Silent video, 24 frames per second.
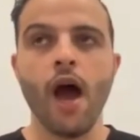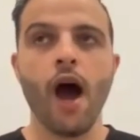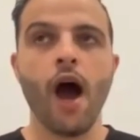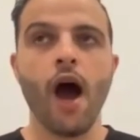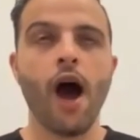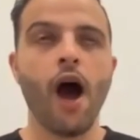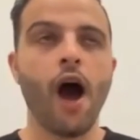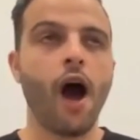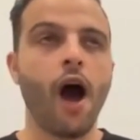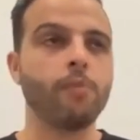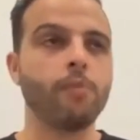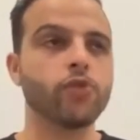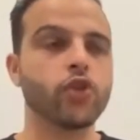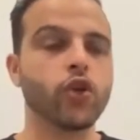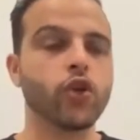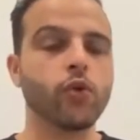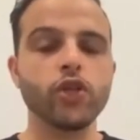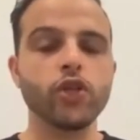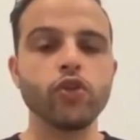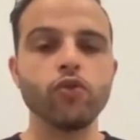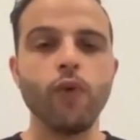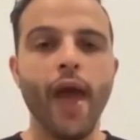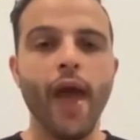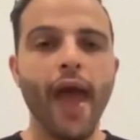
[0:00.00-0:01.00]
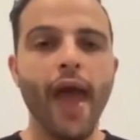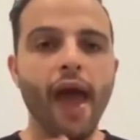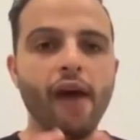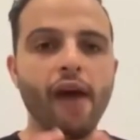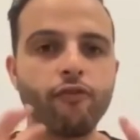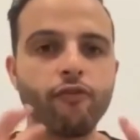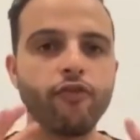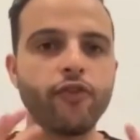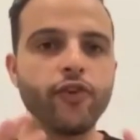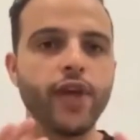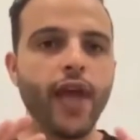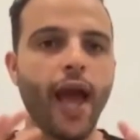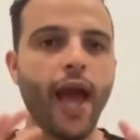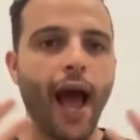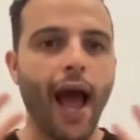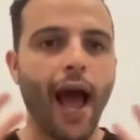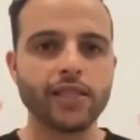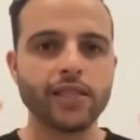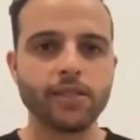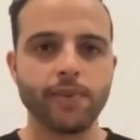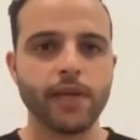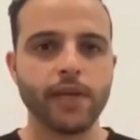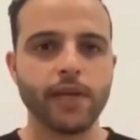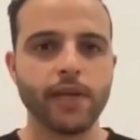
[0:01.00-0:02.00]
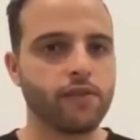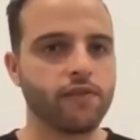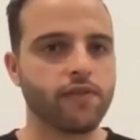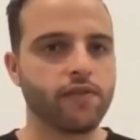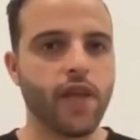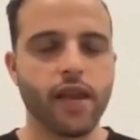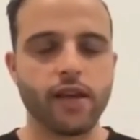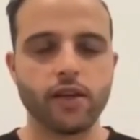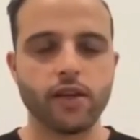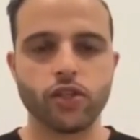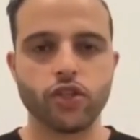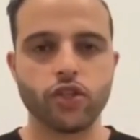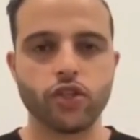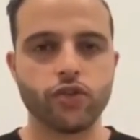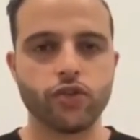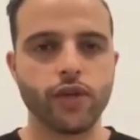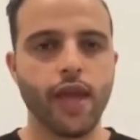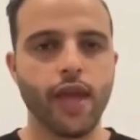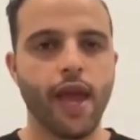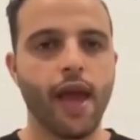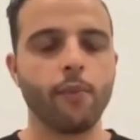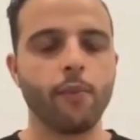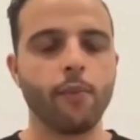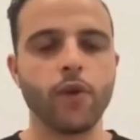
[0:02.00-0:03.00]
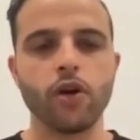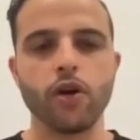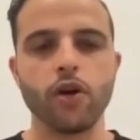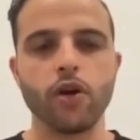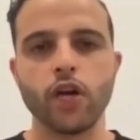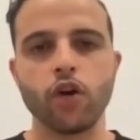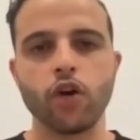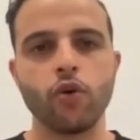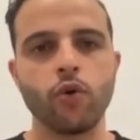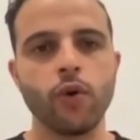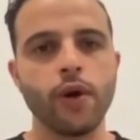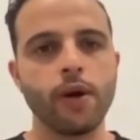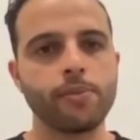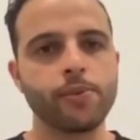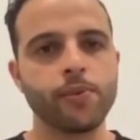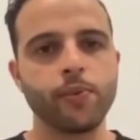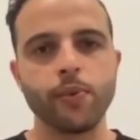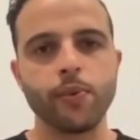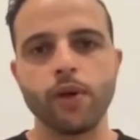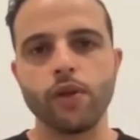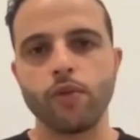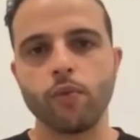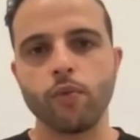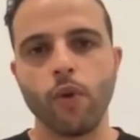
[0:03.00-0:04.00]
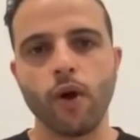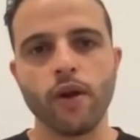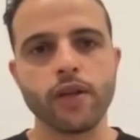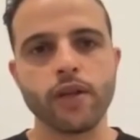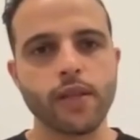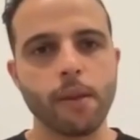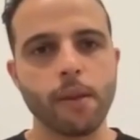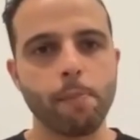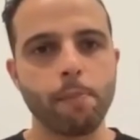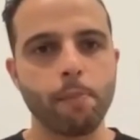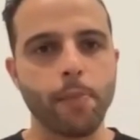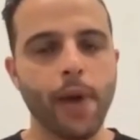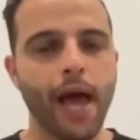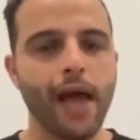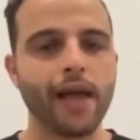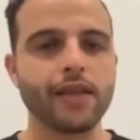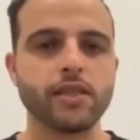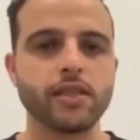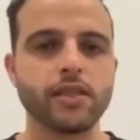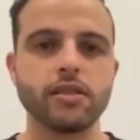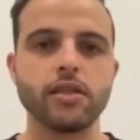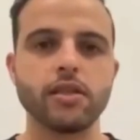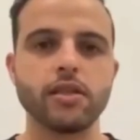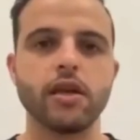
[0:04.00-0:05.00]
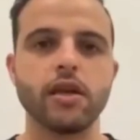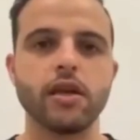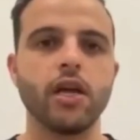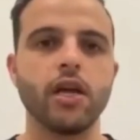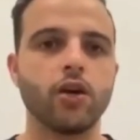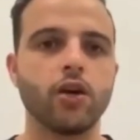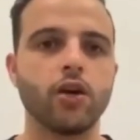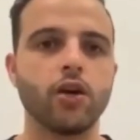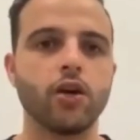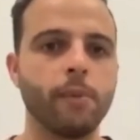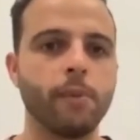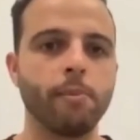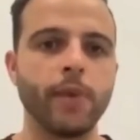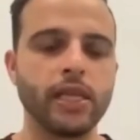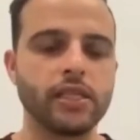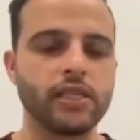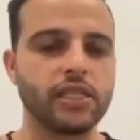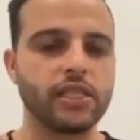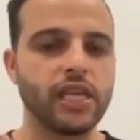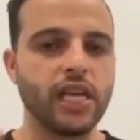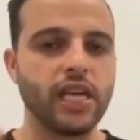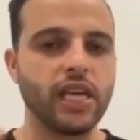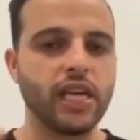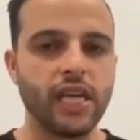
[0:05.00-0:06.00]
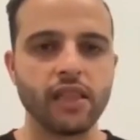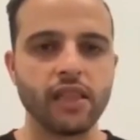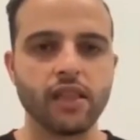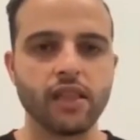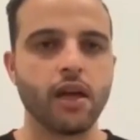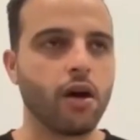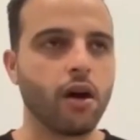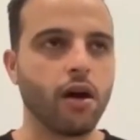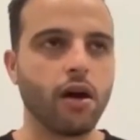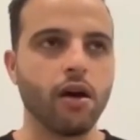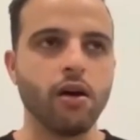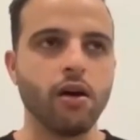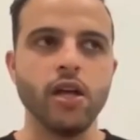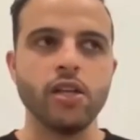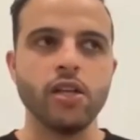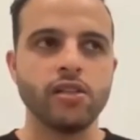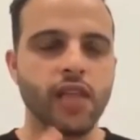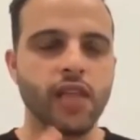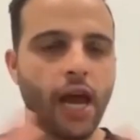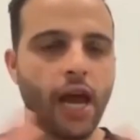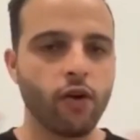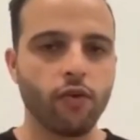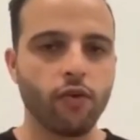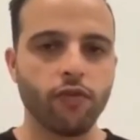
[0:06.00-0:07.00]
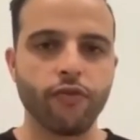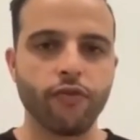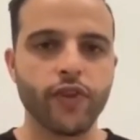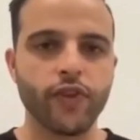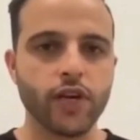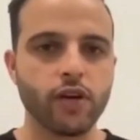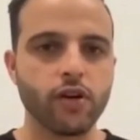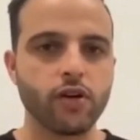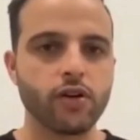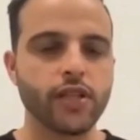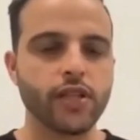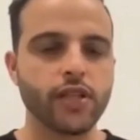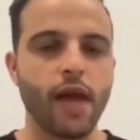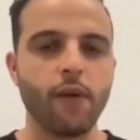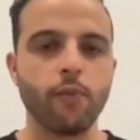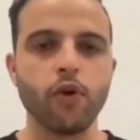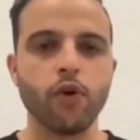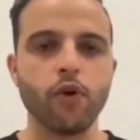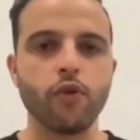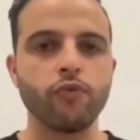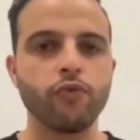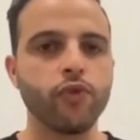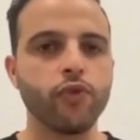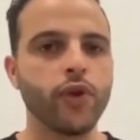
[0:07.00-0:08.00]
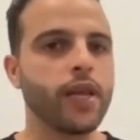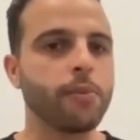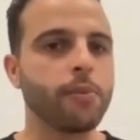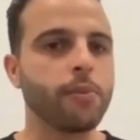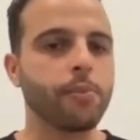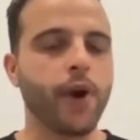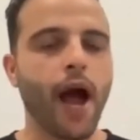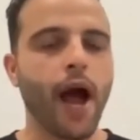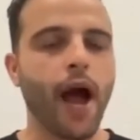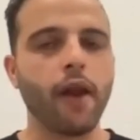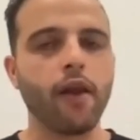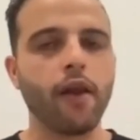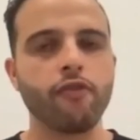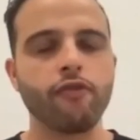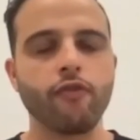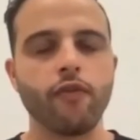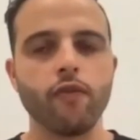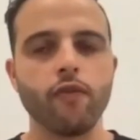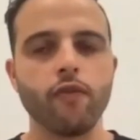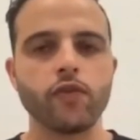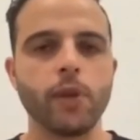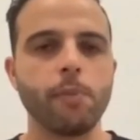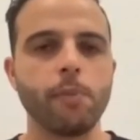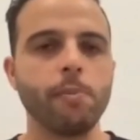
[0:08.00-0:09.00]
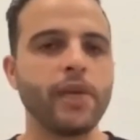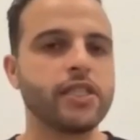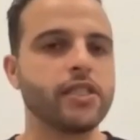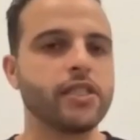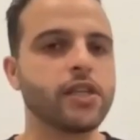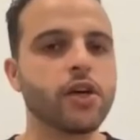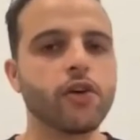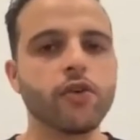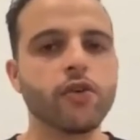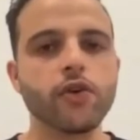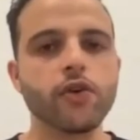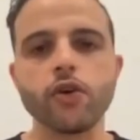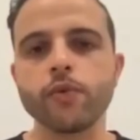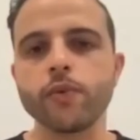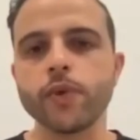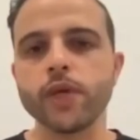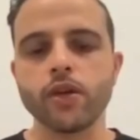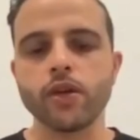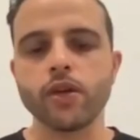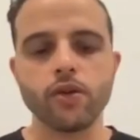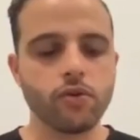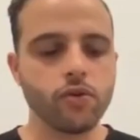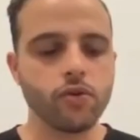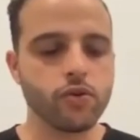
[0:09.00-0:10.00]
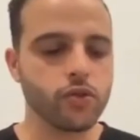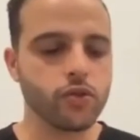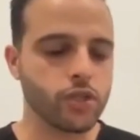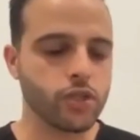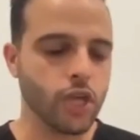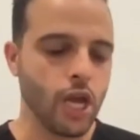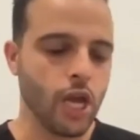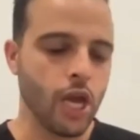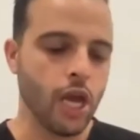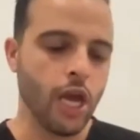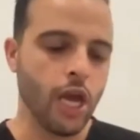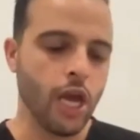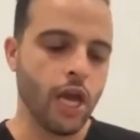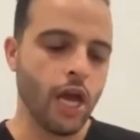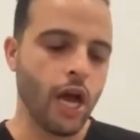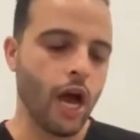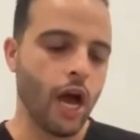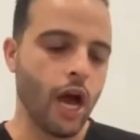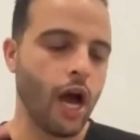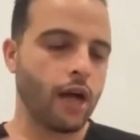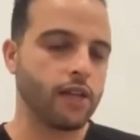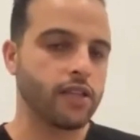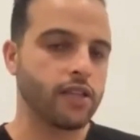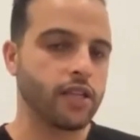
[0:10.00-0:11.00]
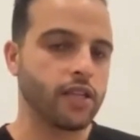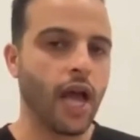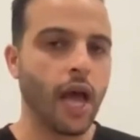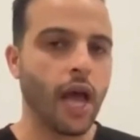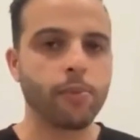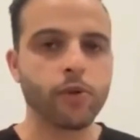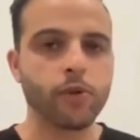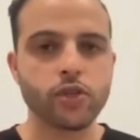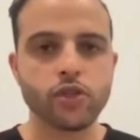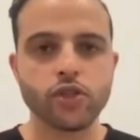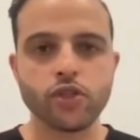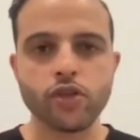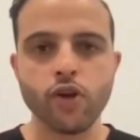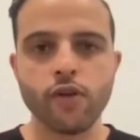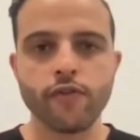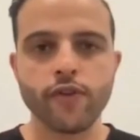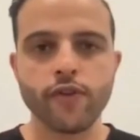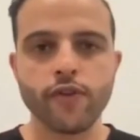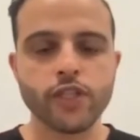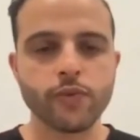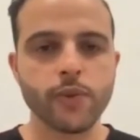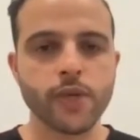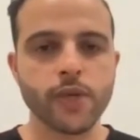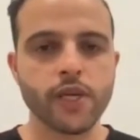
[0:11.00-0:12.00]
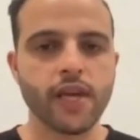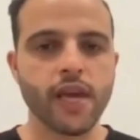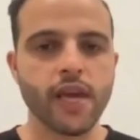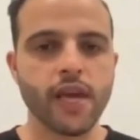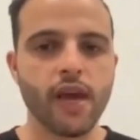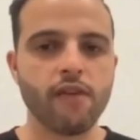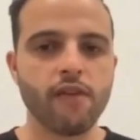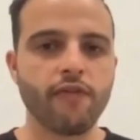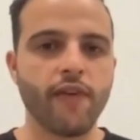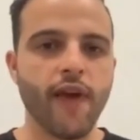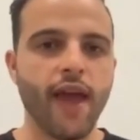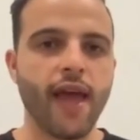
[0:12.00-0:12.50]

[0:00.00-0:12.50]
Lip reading: So we do every aspects of dentistry, and we are equipped with one of the best equipments in the dental field. And we're really proud of the material we use, the type of service we give.